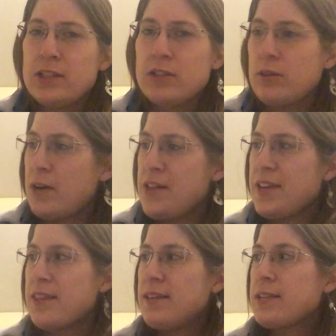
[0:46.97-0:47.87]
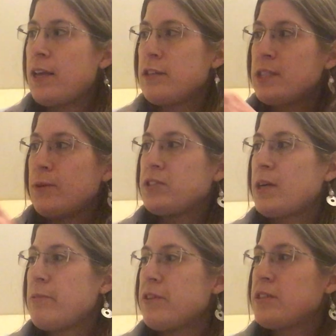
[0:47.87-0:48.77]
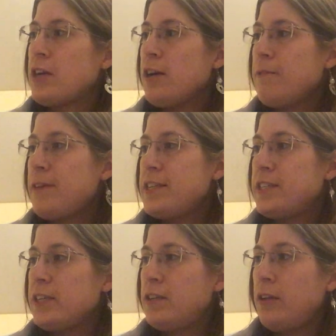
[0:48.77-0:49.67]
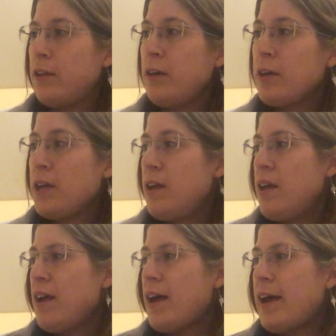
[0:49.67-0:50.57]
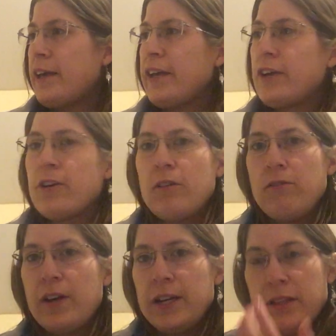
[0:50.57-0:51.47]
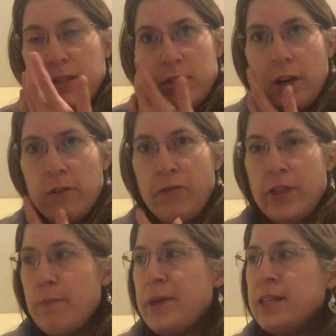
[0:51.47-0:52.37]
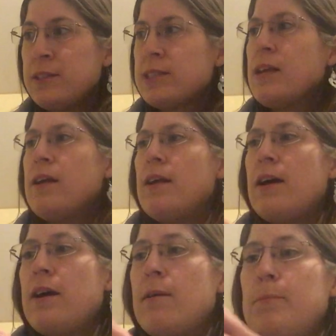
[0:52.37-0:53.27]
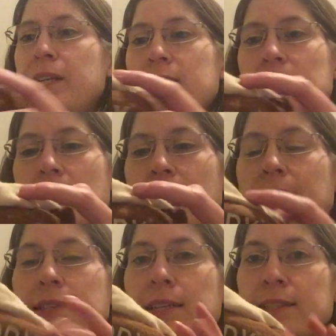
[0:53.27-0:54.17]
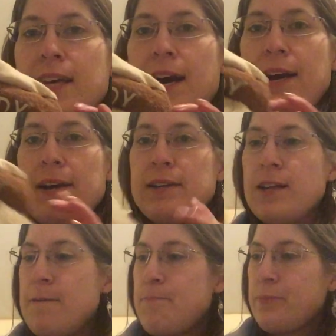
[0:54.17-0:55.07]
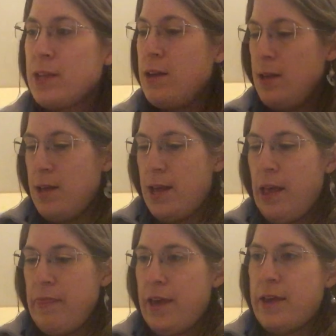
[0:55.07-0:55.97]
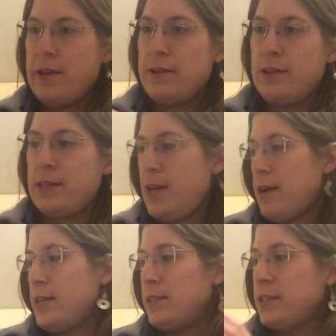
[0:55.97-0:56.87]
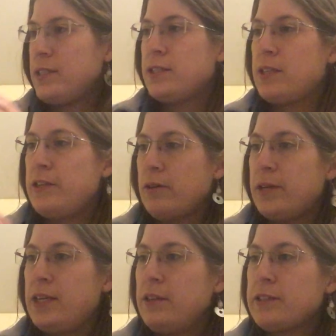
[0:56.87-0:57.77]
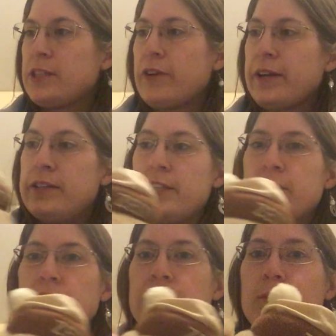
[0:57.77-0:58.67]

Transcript: So I think in this case it's supposed to come with a scarf. I did look. I, I couldn't find the scarf in the bins, um, but it still has his hat, and then, yeah, he's, you know, he looks in great condition.